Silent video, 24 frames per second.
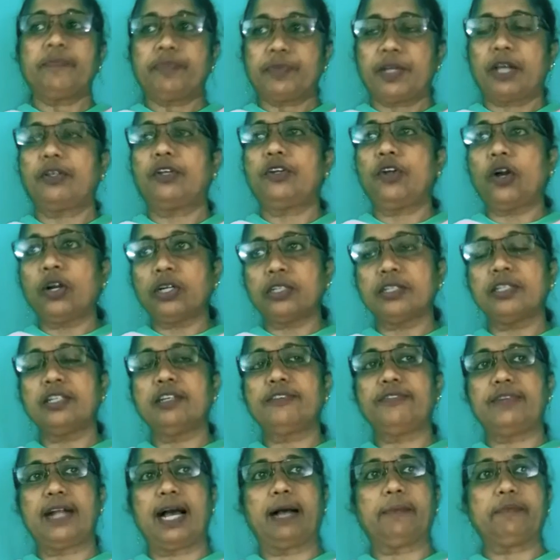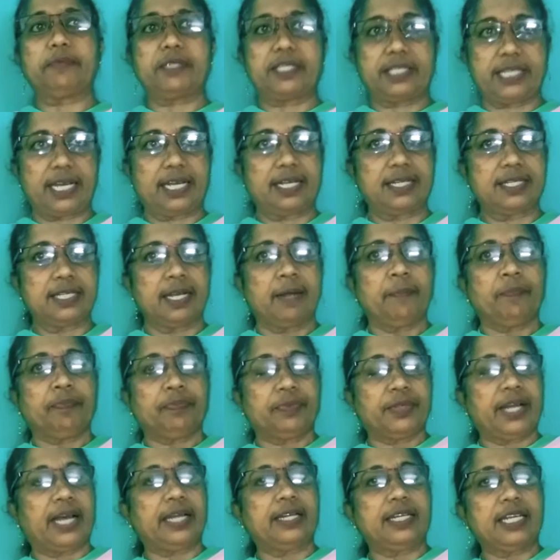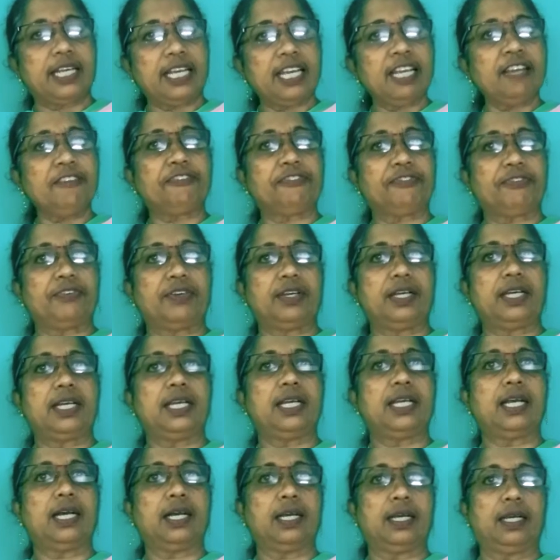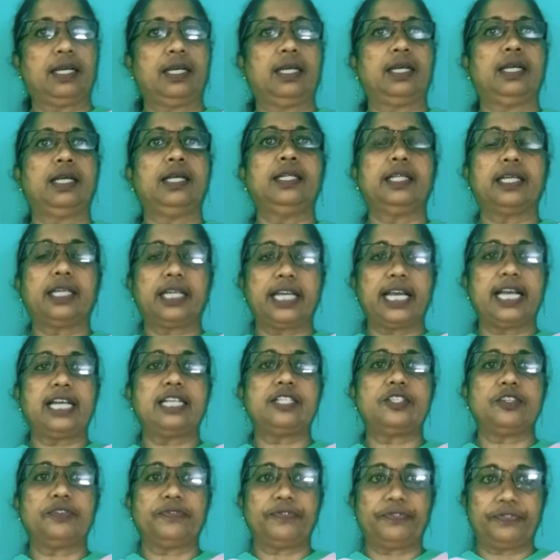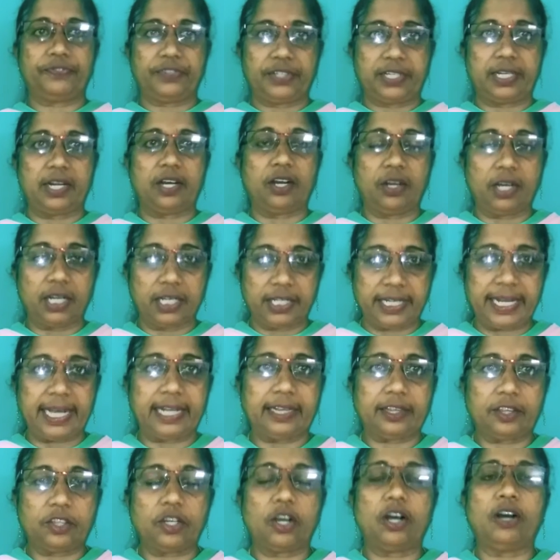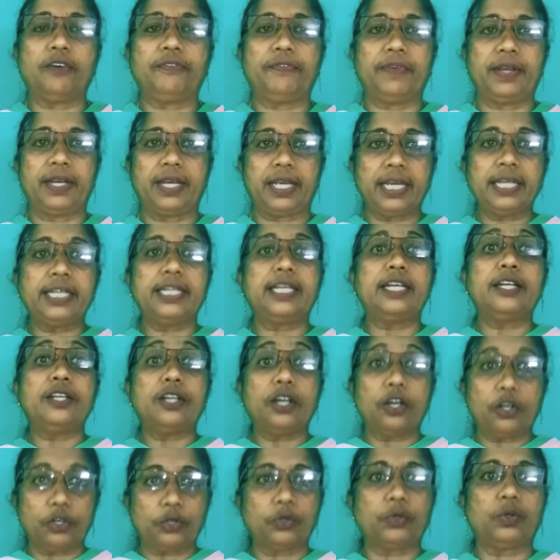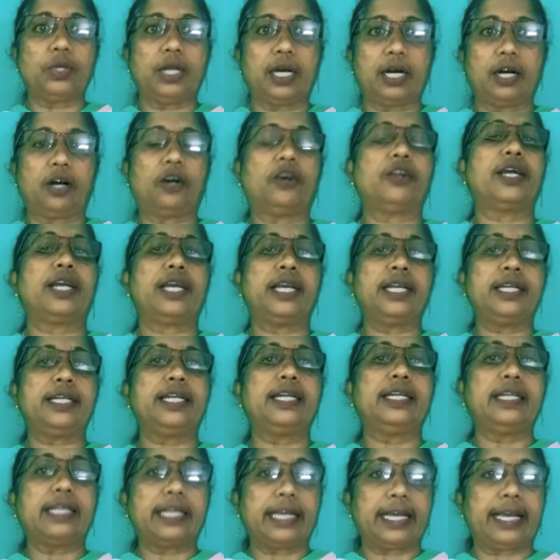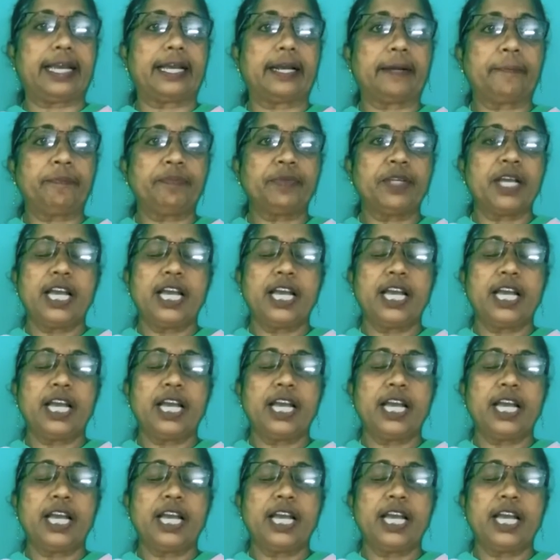Now, the doctrine of lapse says that if in the case of death of an Indian ruler or an Indian king,